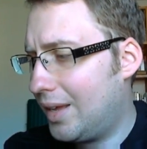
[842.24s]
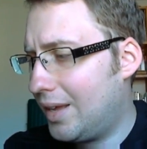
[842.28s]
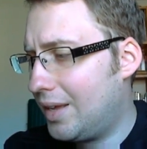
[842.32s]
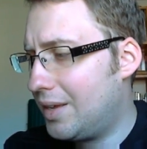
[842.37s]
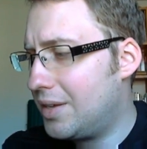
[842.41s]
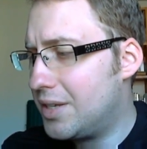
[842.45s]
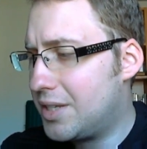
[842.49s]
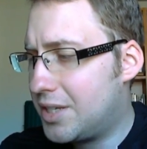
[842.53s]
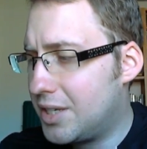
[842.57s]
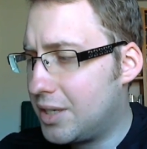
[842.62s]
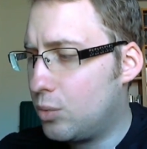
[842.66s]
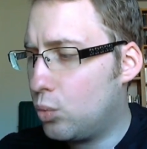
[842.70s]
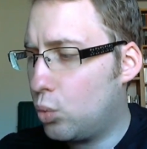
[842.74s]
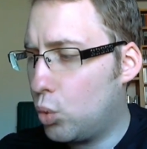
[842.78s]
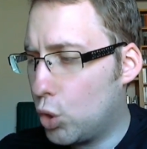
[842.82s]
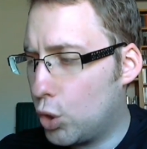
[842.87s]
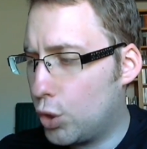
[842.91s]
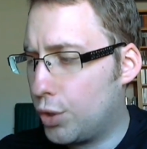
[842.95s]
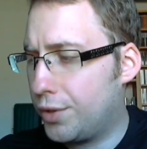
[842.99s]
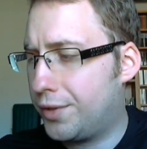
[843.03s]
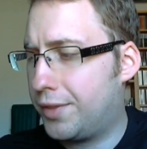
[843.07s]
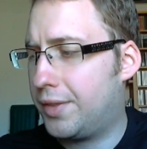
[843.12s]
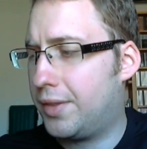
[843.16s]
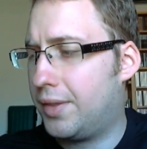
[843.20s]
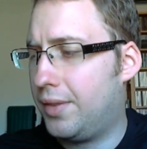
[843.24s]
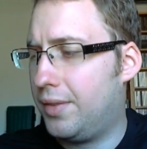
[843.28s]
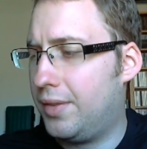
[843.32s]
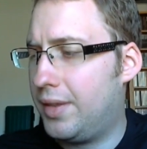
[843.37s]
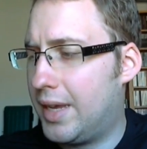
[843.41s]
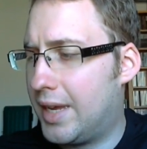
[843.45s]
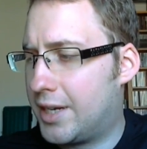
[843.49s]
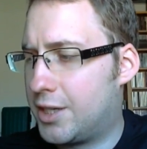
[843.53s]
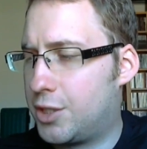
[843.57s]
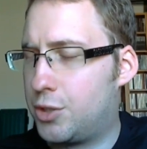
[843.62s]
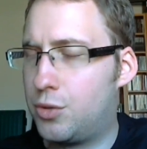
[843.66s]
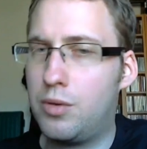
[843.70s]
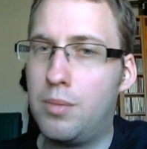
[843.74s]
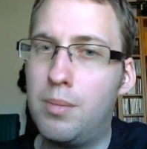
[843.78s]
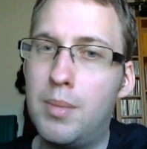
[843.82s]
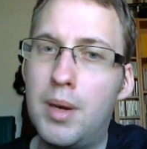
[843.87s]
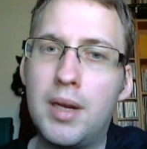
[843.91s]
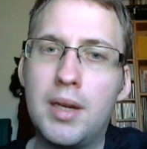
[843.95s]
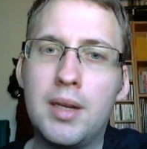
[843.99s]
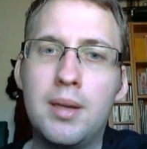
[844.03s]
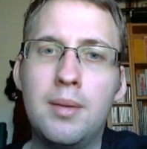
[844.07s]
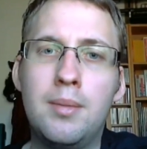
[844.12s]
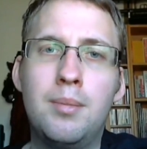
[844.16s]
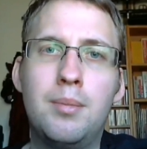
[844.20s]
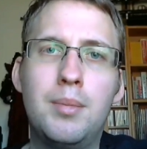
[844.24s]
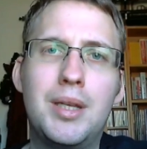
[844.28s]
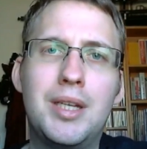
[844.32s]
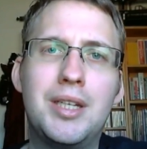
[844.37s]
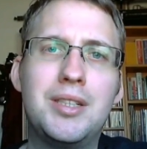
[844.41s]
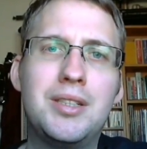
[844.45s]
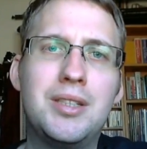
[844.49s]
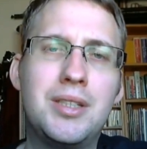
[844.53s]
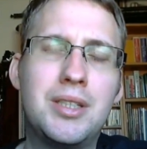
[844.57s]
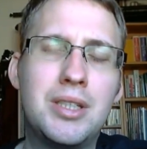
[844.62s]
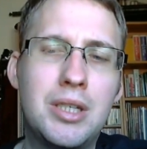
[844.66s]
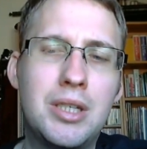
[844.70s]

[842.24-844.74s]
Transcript: is it worth the extra money? Because it's